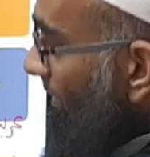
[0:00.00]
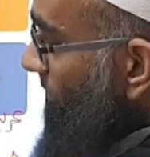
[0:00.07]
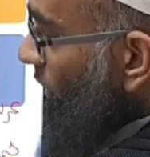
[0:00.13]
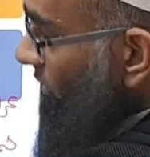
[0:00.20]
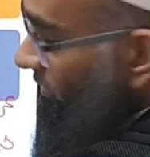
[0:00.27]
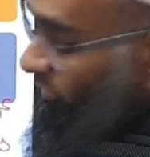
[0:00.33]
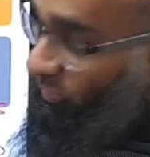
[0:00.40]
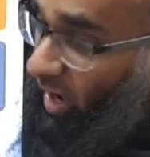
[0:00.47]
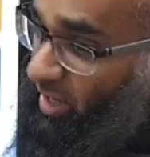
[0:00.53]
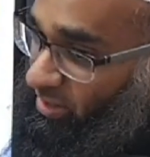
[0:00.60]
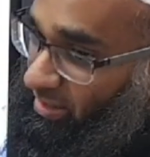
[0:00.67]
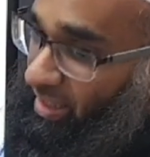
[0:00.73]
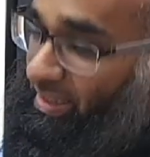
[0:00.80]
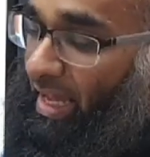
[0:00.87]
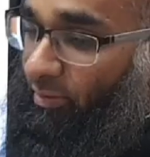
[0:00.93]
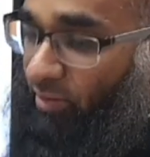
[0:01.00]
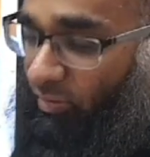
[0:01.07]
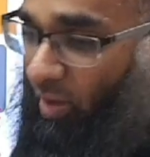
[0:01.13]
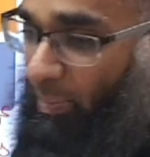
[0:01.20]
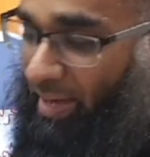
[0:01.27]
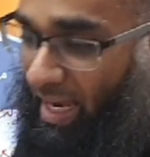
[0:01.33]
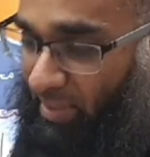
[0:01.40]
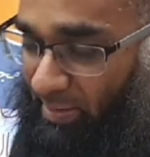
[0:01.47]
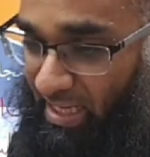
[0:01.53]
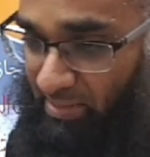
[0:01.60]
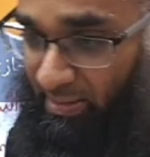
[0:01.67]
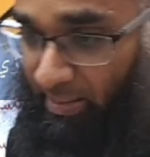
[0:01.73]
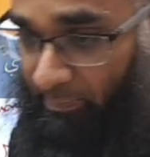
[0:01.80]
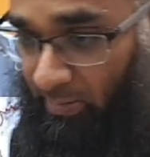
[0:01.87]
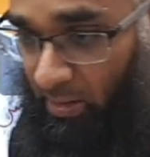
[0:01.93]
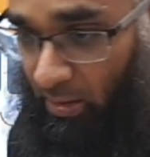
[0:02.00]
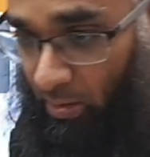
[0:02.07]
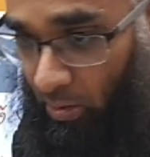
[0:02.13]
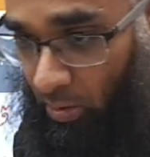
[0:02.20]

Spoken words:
but because of the fasila, the feminine element has become